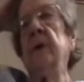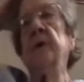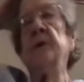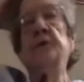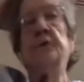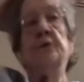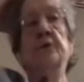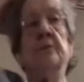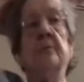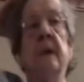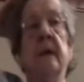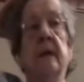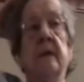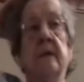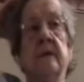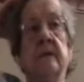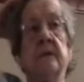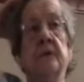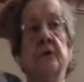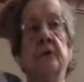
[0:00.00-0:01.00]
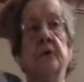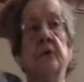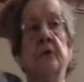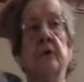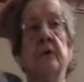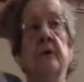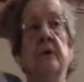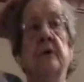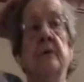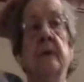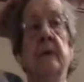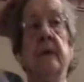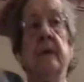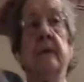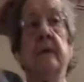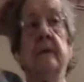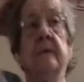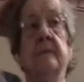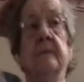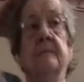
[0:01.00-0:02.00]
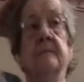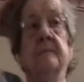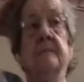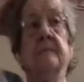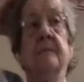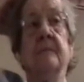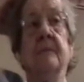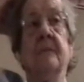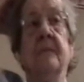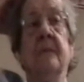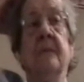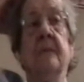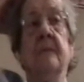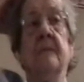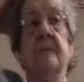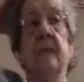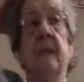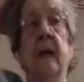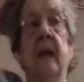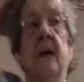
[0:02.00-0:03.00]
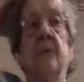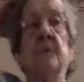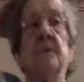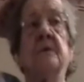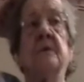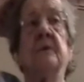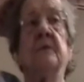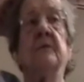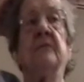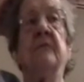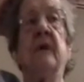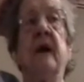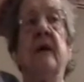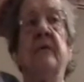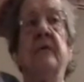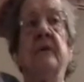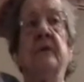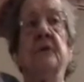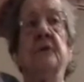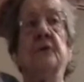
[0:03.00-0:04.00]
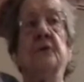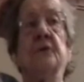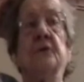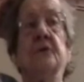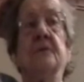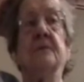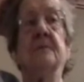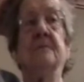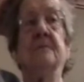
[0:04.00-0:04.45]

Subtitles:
or 2 months and you're going to quit. I was there 5 years.